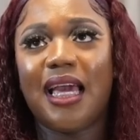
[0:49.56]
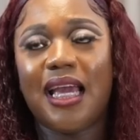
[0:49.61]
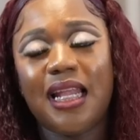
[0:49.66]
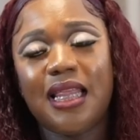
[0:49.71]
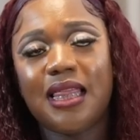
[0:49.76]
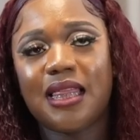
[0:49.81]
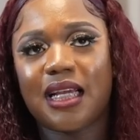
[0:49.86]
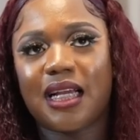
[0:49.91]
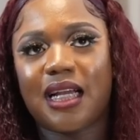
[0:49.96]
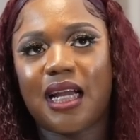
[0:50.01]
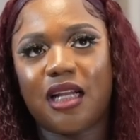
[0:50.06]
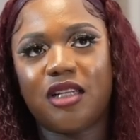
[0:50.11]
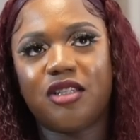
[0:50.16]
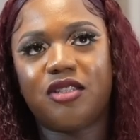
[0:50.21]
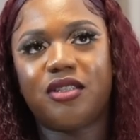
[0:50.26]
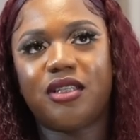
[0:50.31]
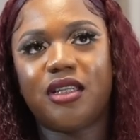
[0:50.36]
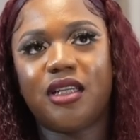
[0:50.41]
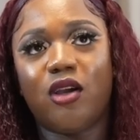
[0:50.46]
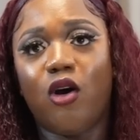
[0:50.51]
in the
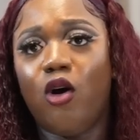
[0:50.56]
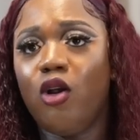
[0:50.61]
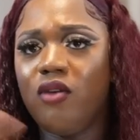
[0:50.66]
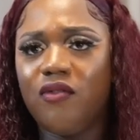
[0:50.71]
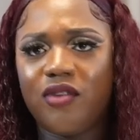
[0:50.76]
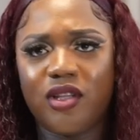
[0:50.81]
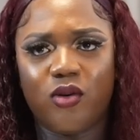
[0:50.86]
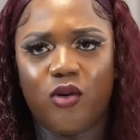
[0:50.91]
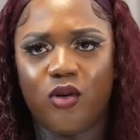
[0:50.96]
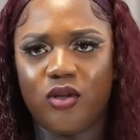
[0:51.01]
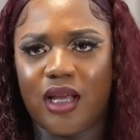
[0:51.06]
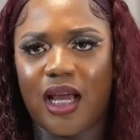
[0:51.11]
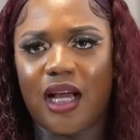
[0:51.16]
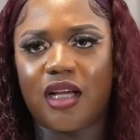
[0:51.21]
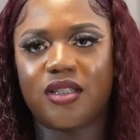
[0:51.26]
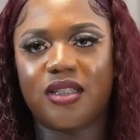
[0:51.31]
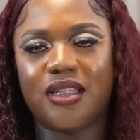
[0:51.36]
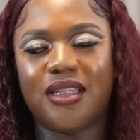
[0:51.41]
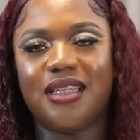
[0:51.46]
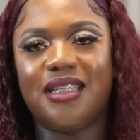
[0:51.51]
country, all over the world
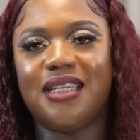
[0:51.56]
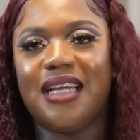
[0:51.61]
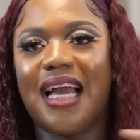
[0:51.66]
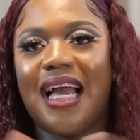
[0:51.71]
actually.